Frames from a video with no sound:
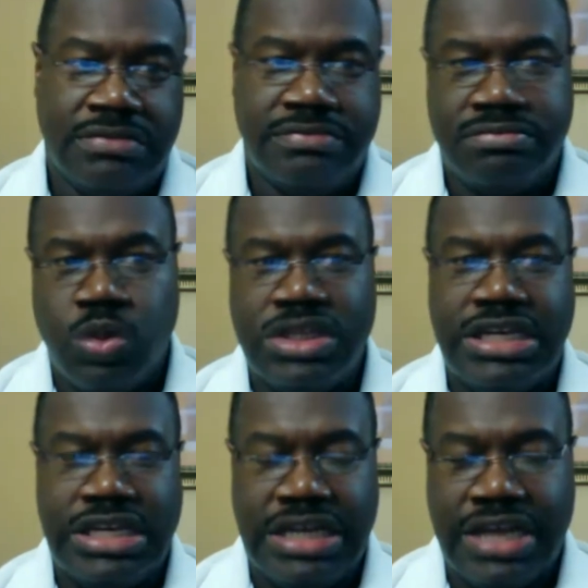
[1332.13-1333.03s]
within
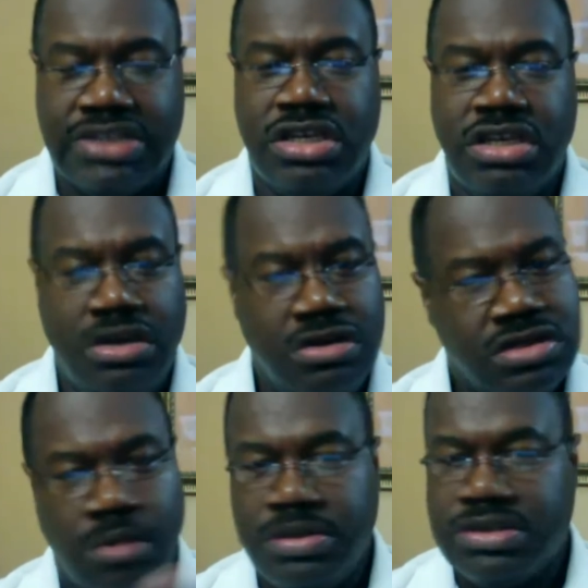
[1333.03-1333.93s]
the next 10 years,
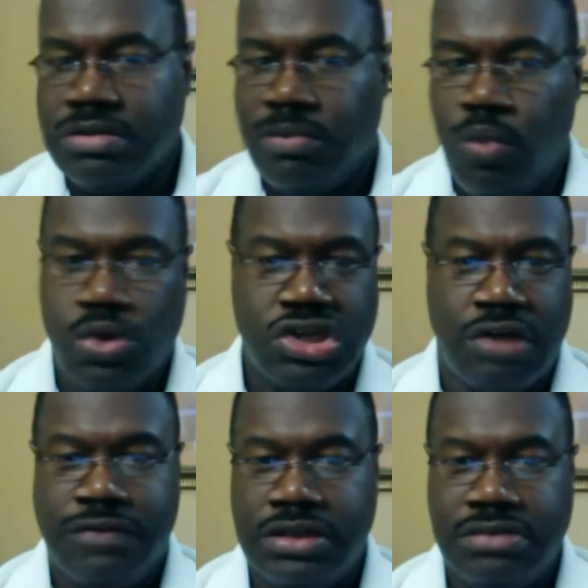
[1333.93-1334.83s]
there'll be some more
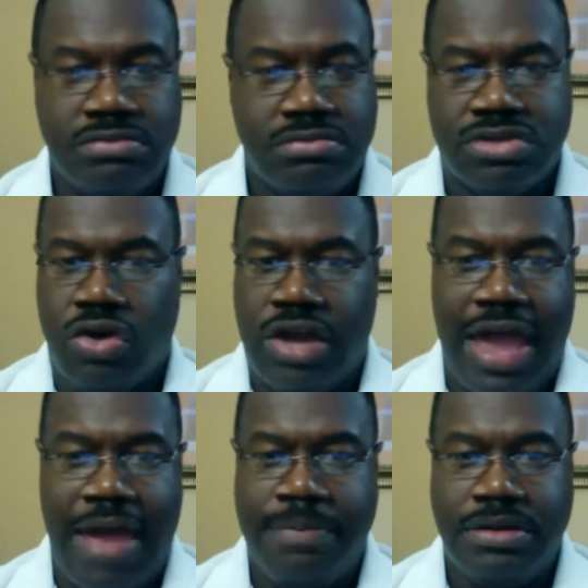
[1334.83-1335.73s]
shuffling. It's going to
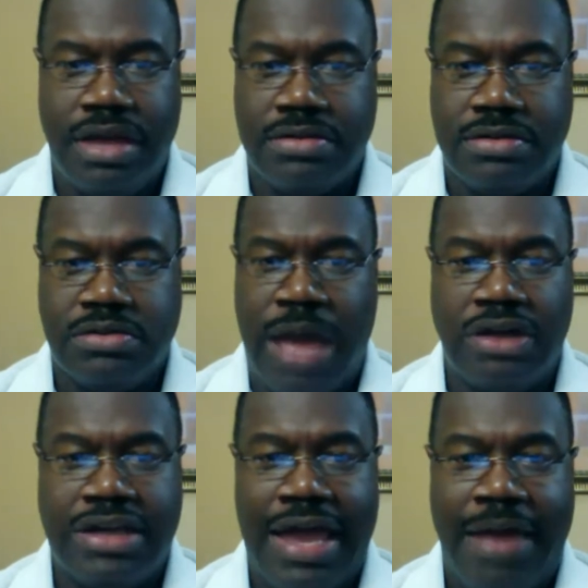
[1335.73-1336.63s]
happen. It's
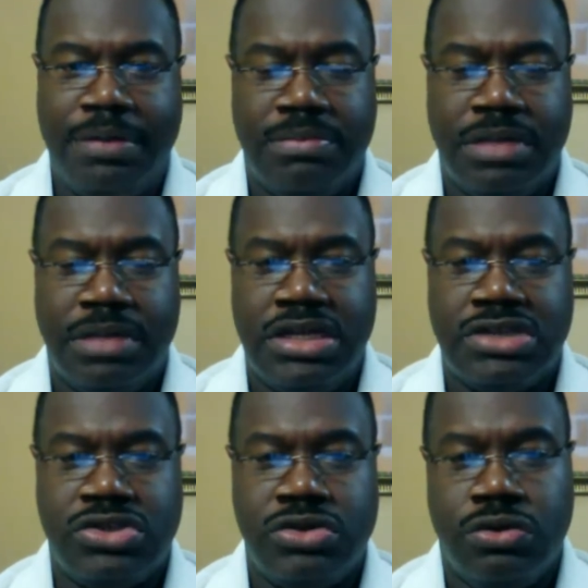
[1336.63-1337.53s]
bound to happen. The money
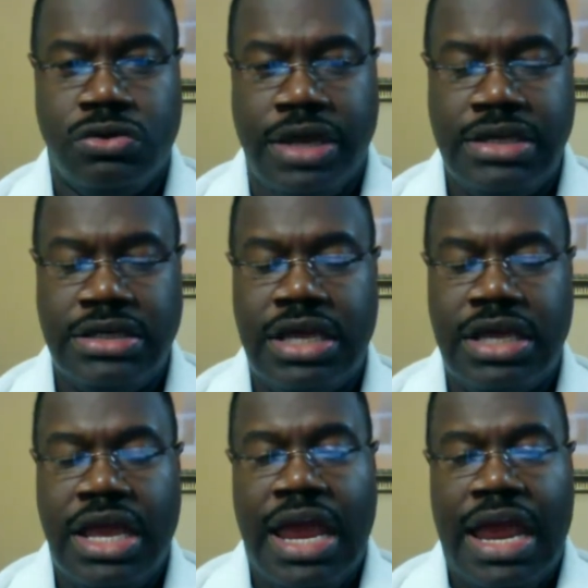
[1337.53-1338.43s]
is too great.
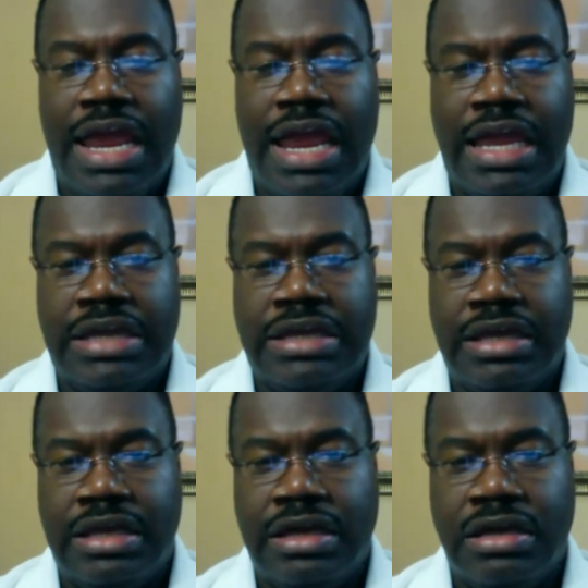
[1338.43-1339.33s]
And
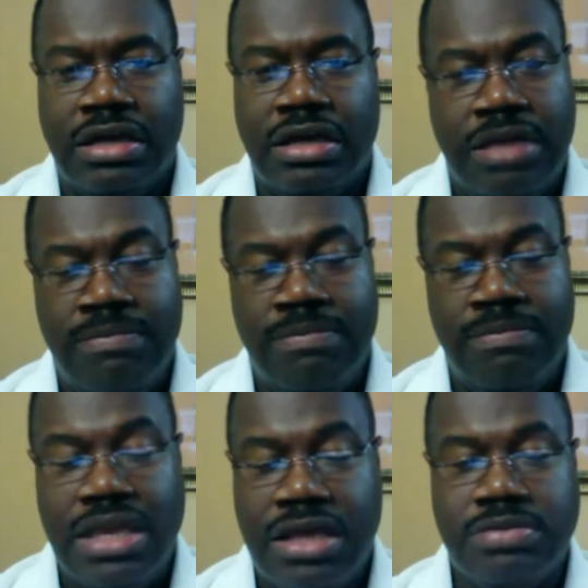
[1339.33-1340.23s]
it may
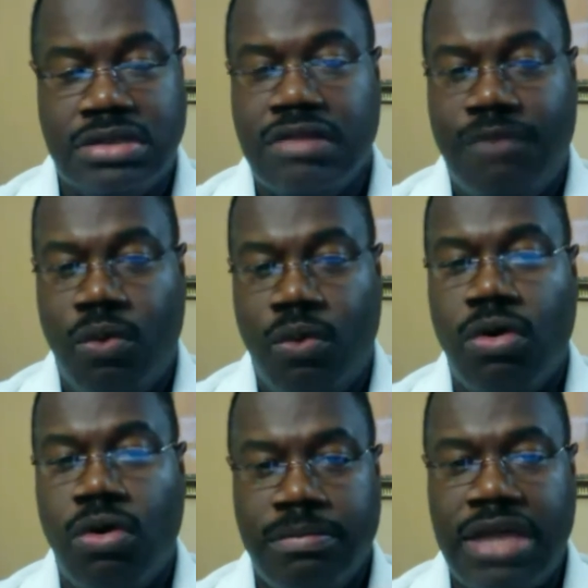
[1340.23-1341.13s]
come to the
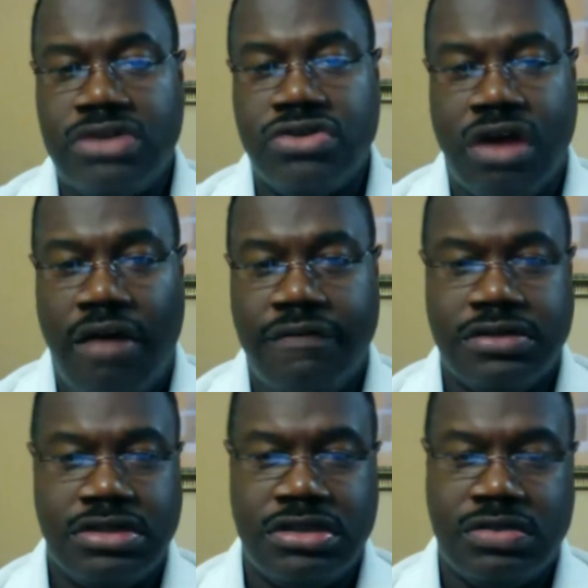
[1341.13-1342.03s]
4 major
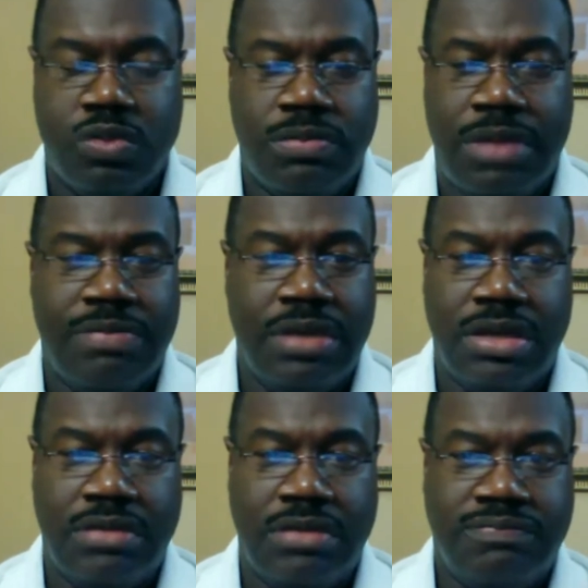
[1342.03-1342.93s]
conferences with
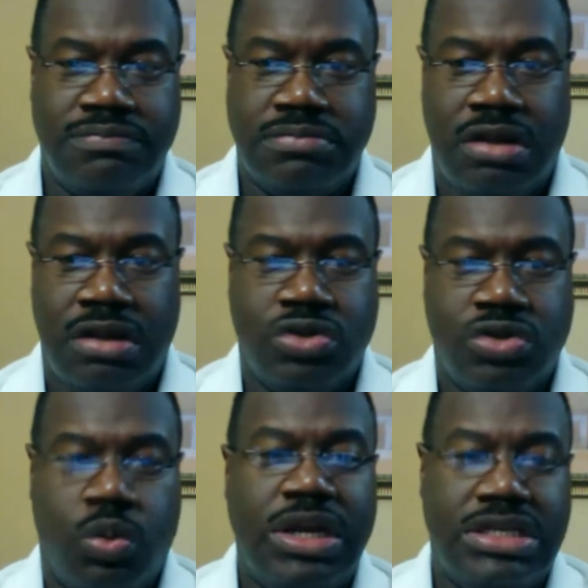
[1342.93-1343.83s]
maybe, you know,
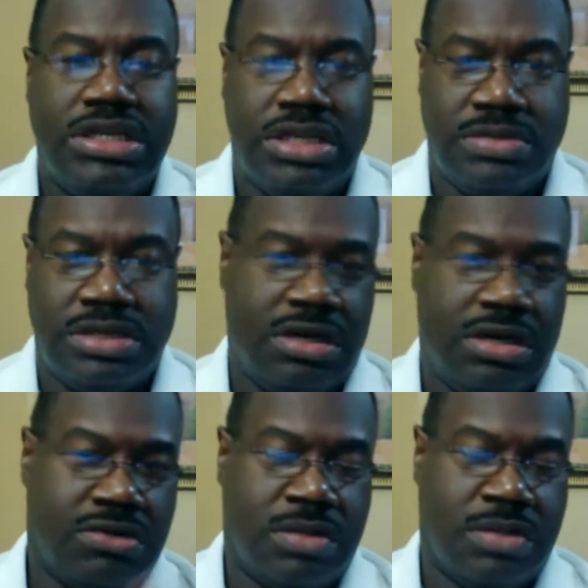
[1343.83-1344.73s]
20 teams in it
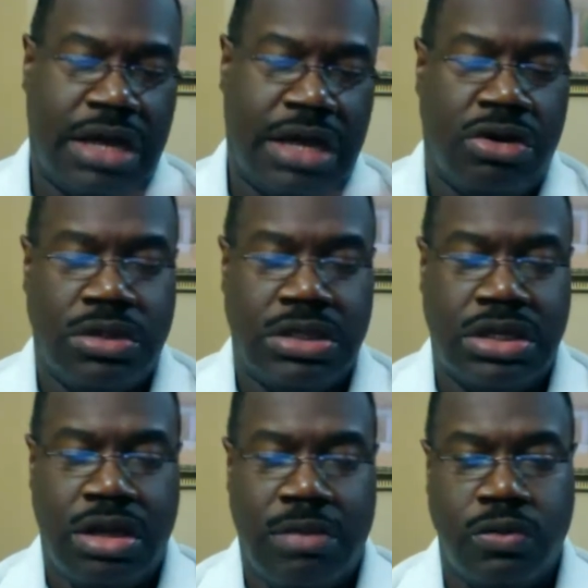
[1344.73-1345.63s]
or something. I don't know what the
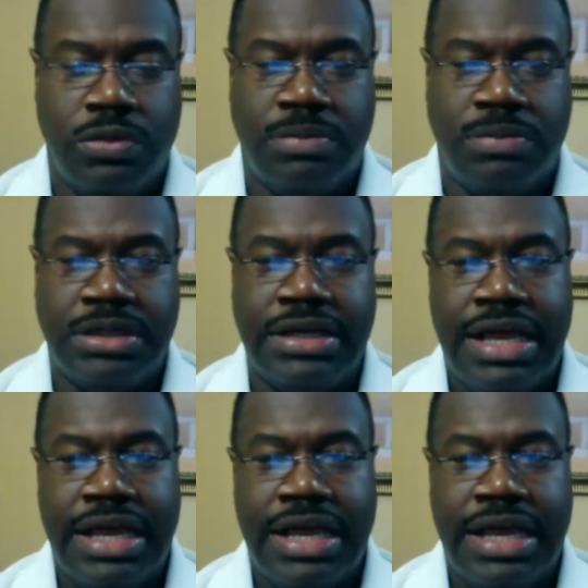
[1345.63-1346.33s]
number will be, but